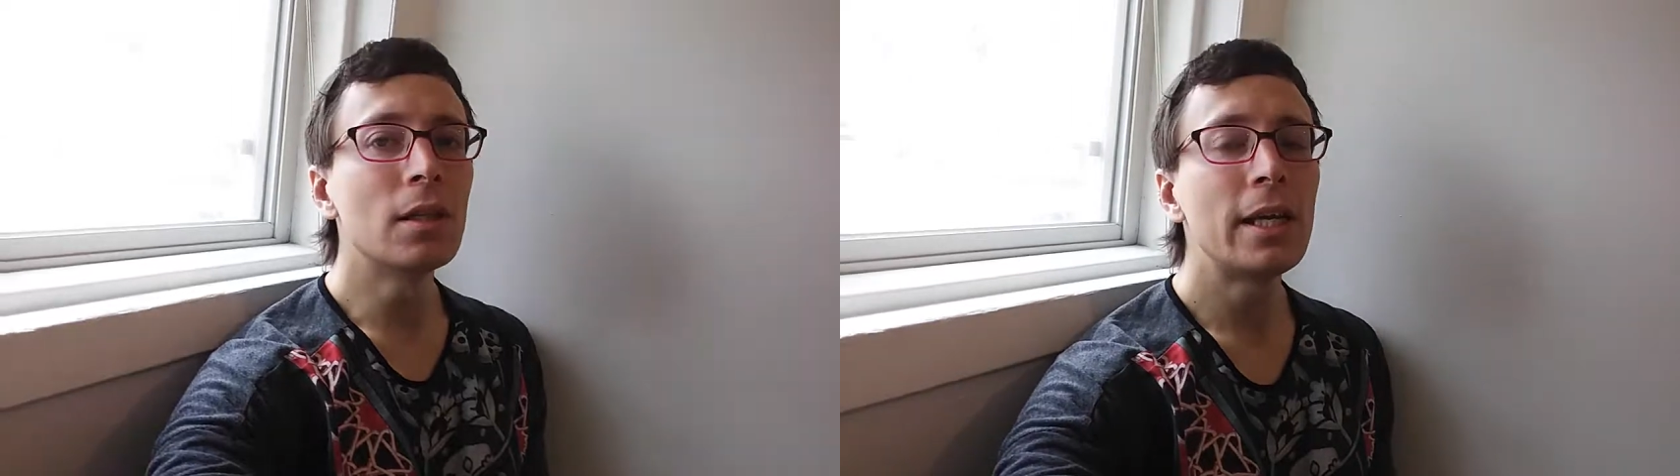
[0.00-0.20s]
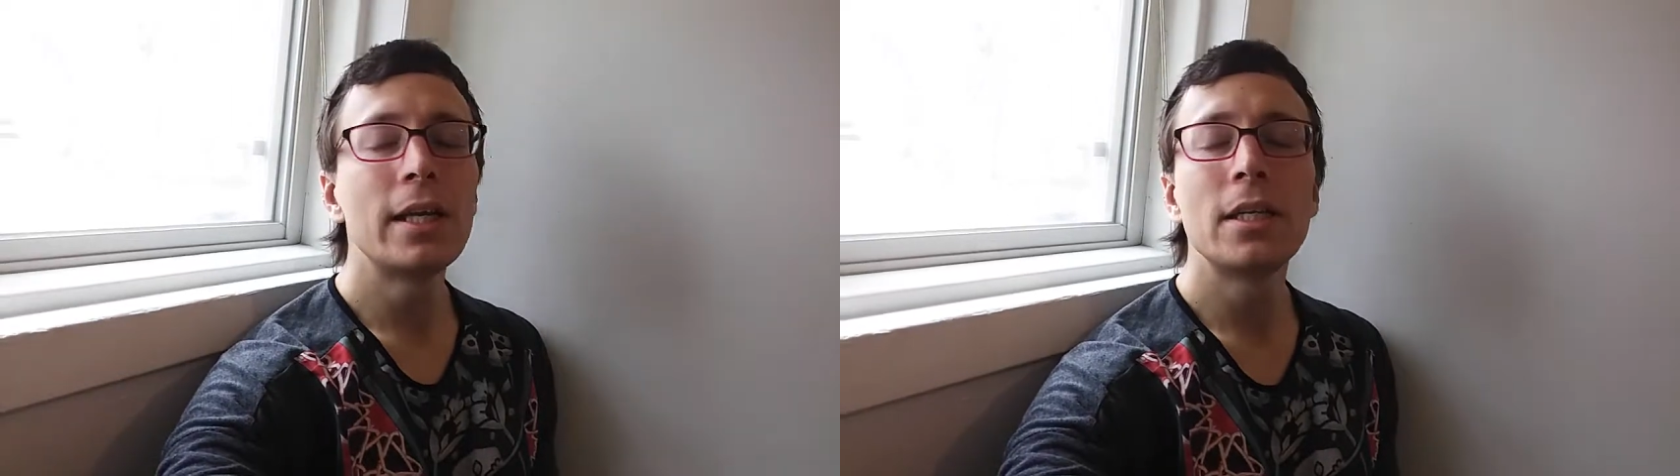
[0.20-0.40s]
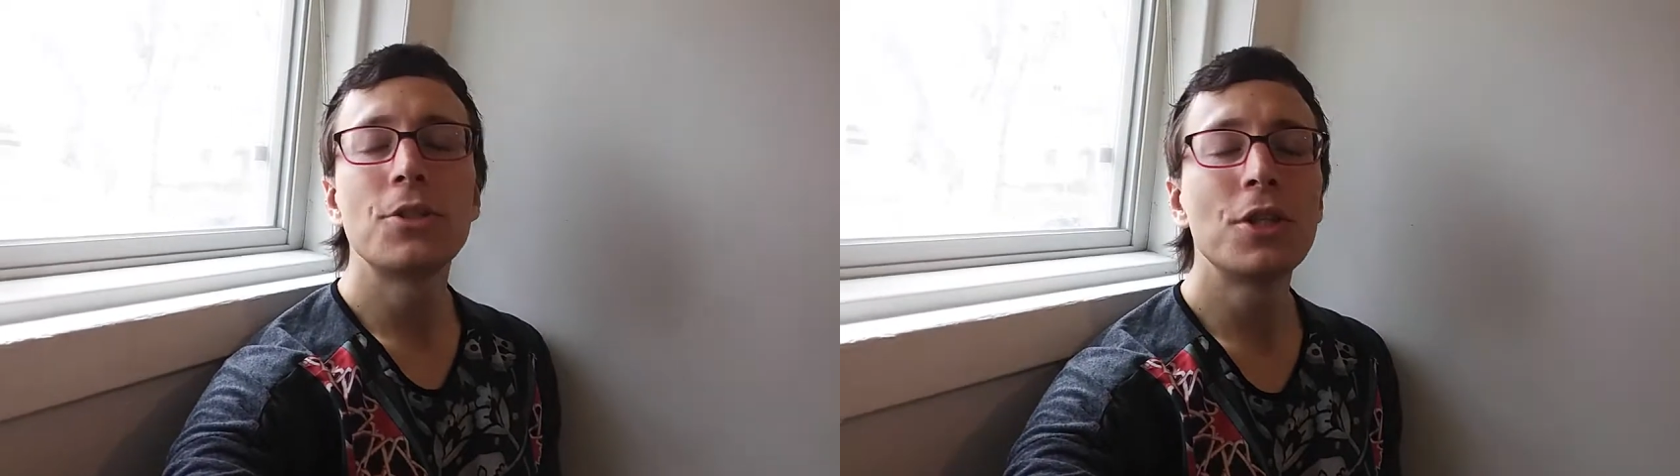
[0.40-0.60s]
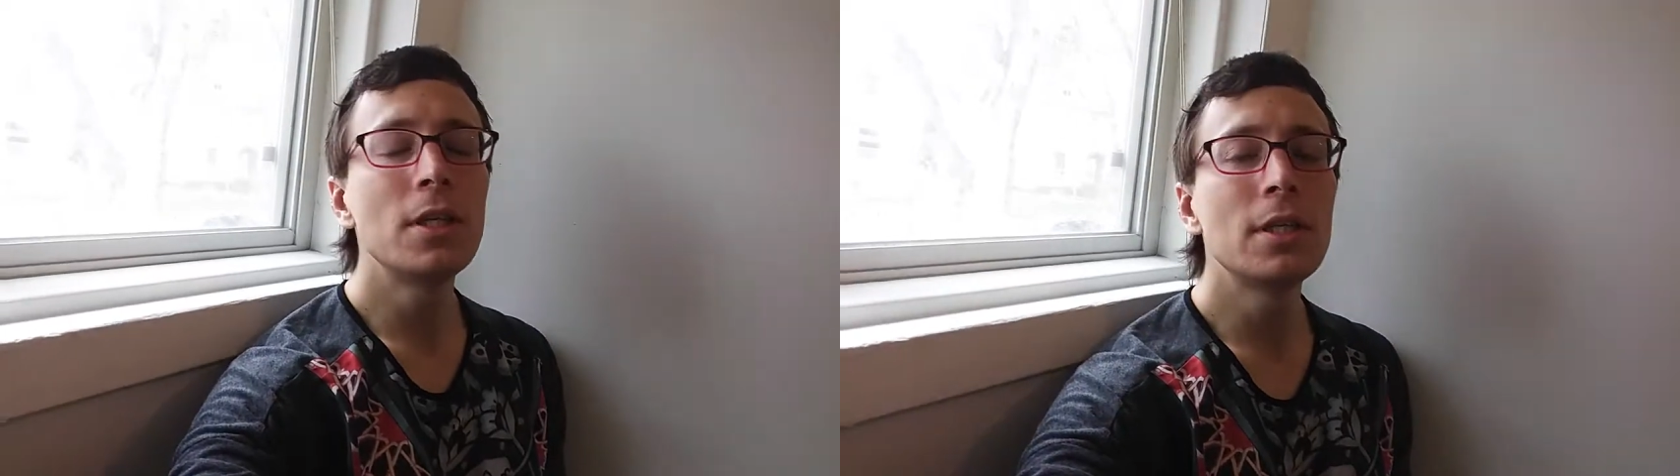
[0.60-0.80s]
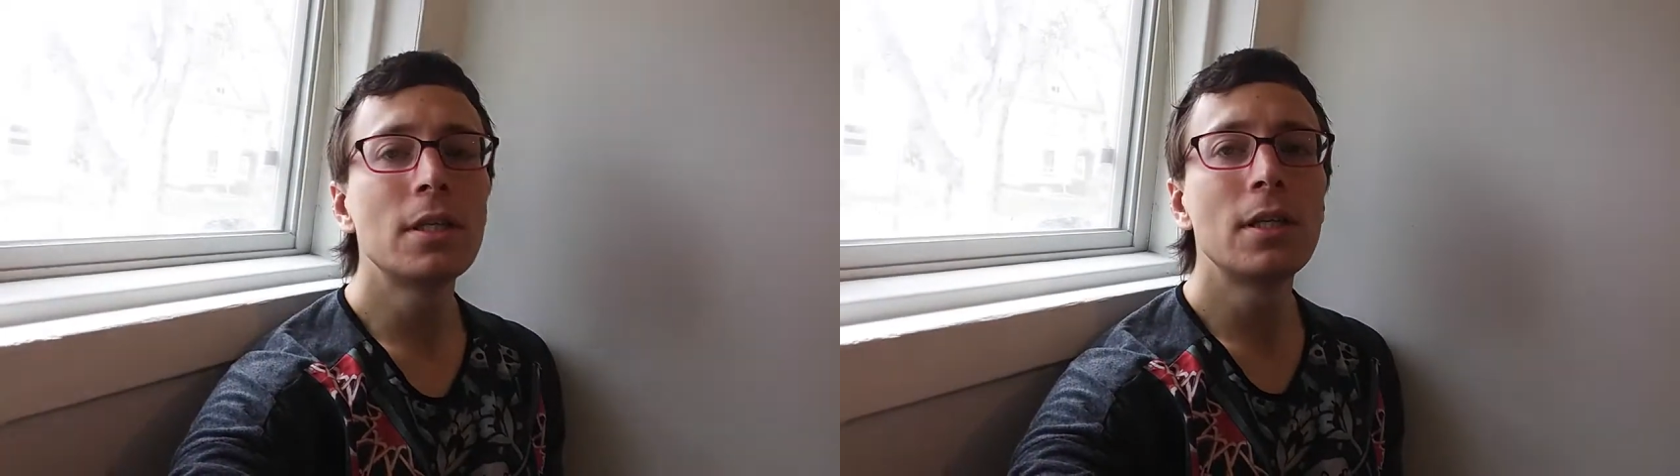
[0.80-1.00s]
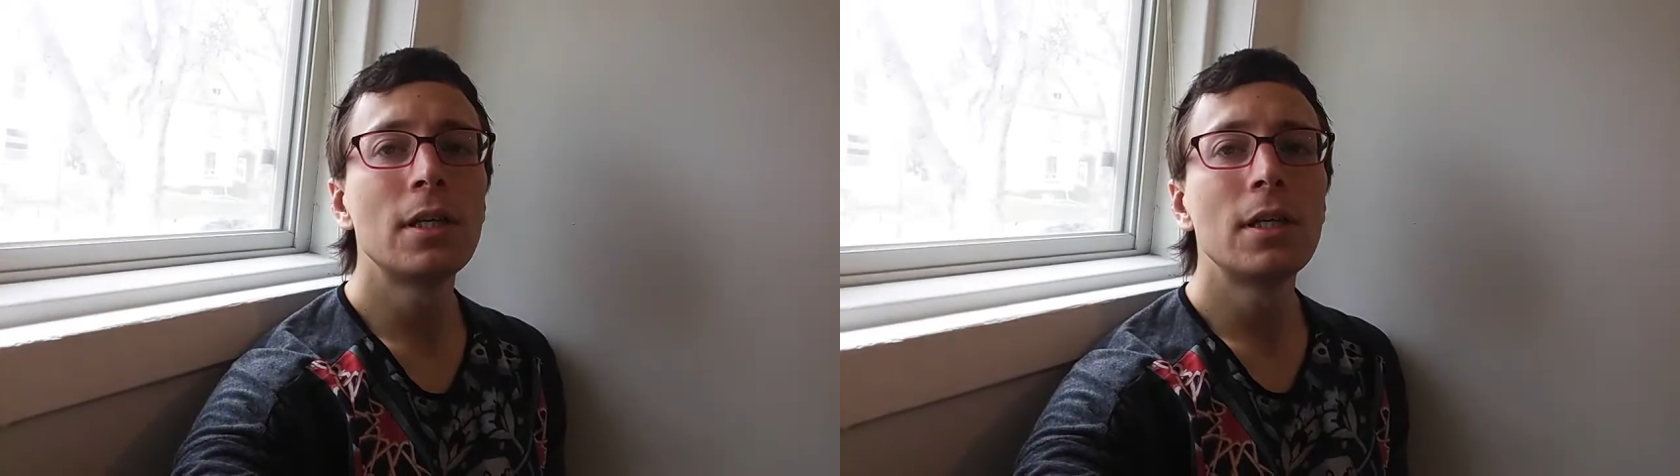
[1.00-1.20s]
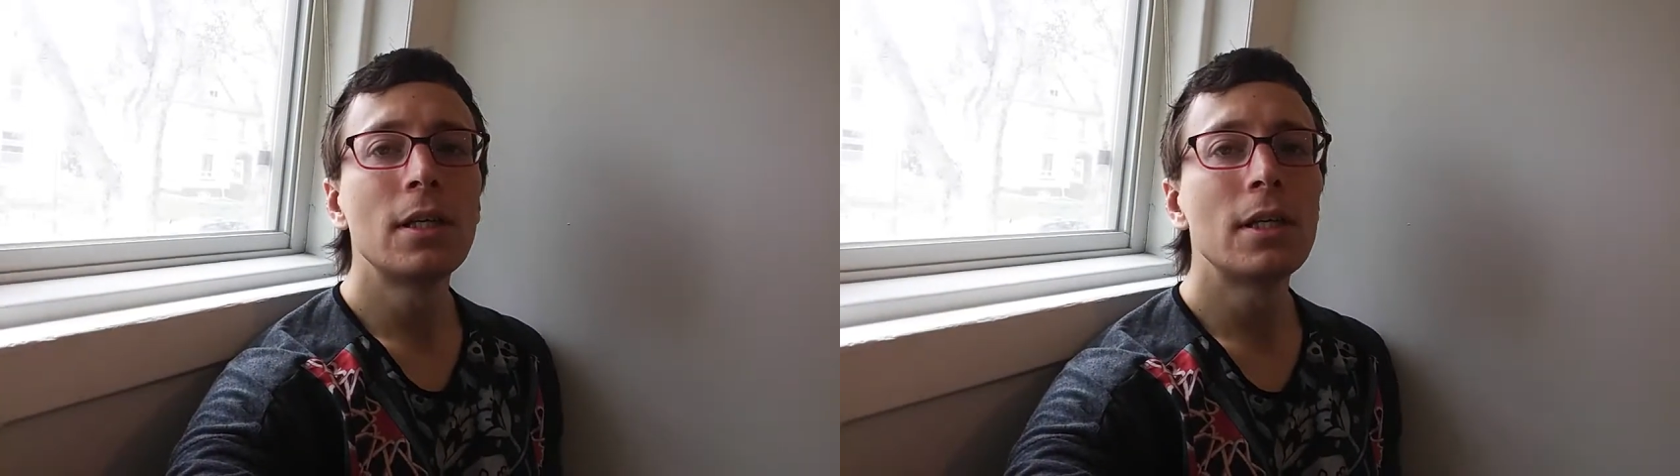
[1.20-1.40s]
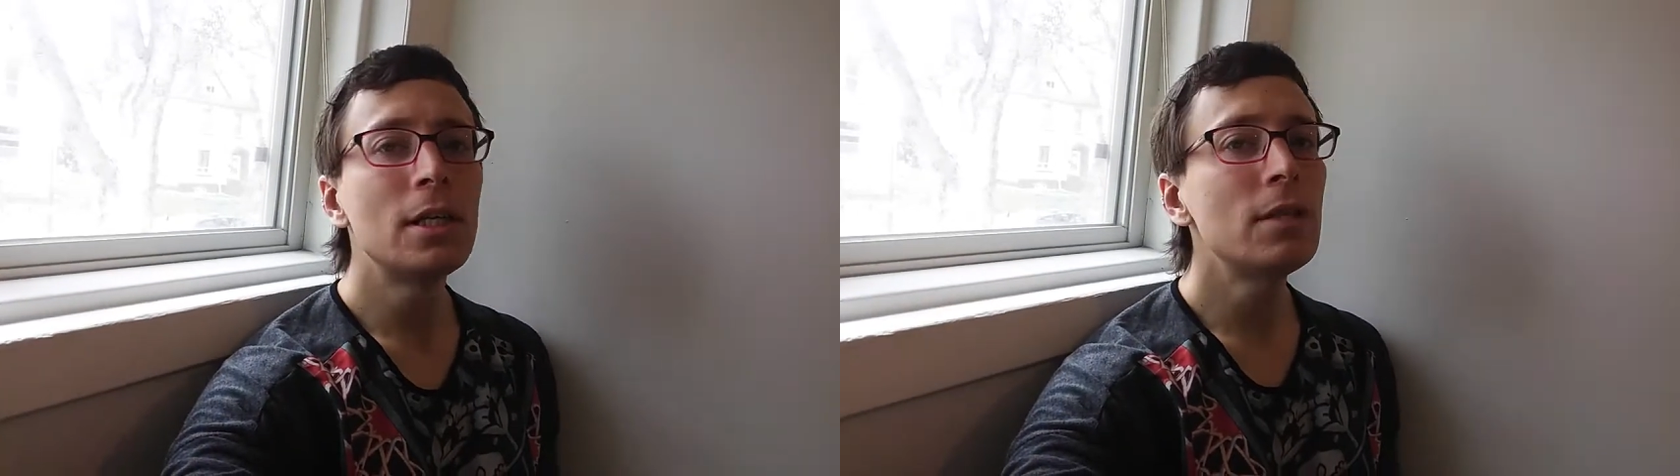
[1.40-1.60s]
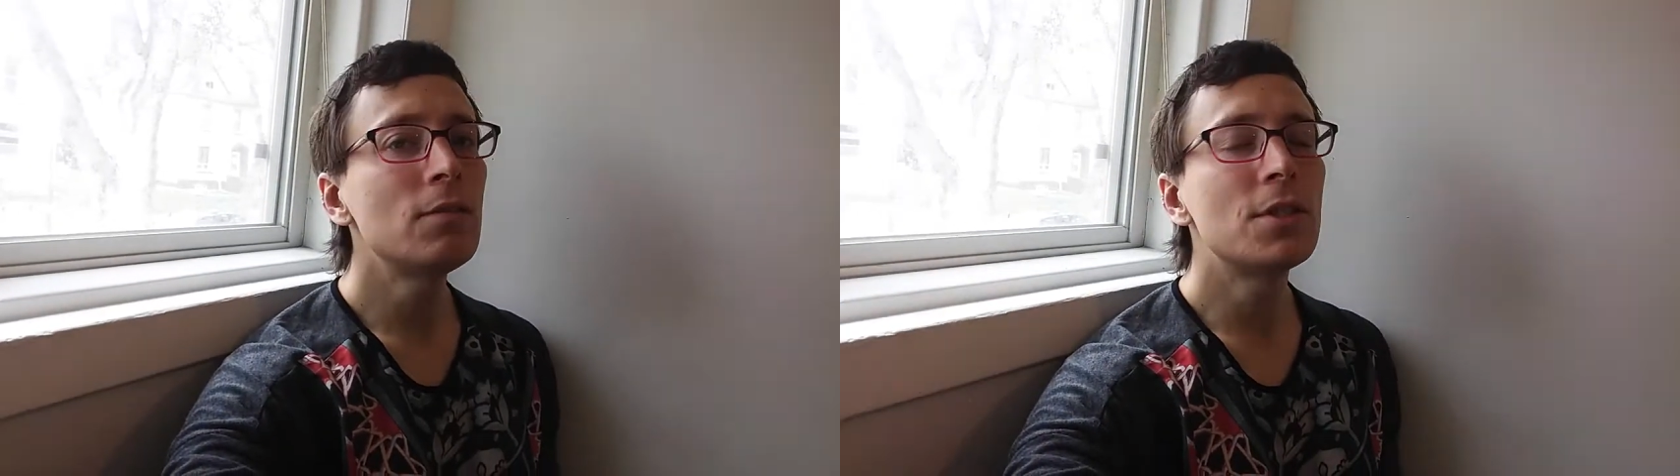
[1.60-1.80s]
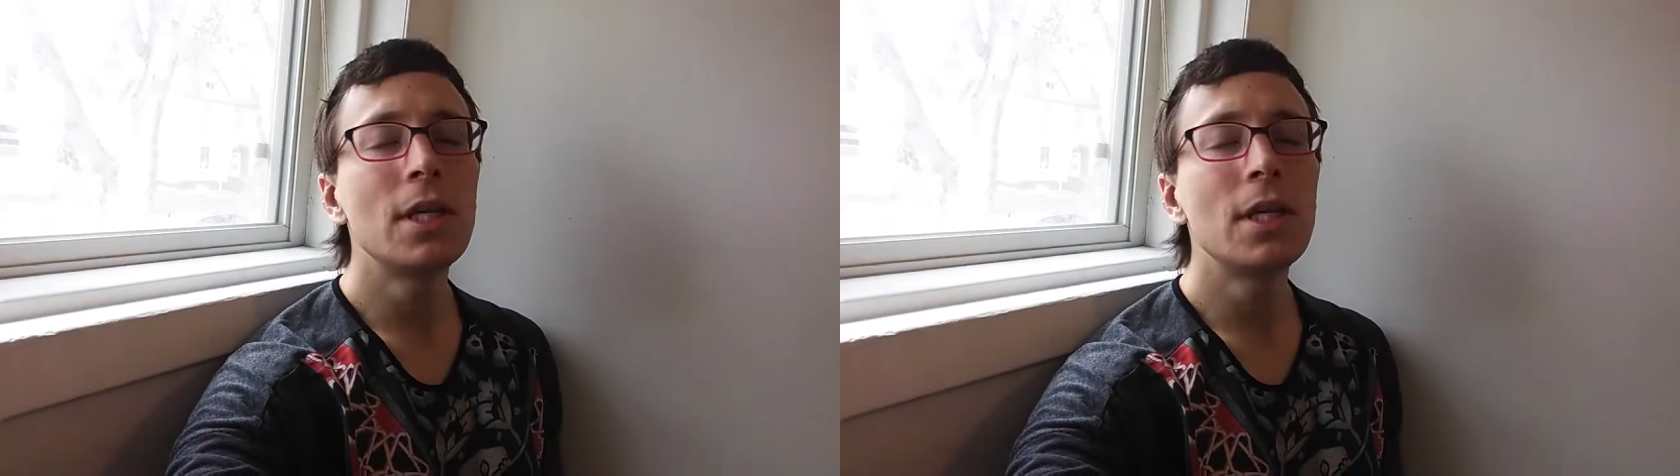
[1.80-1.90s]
Legend of